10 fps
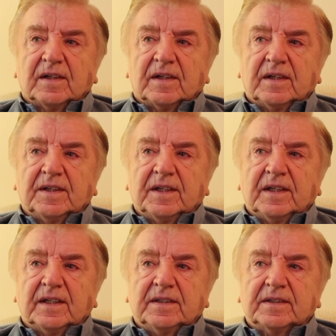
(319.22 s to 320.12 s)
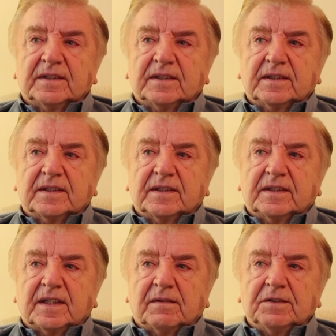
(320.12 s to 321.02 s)
I think that
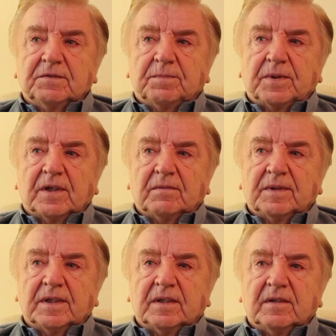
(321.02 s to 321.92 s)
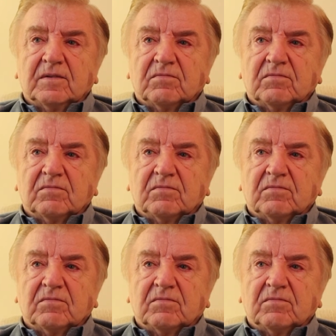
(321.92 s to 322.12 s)
was probably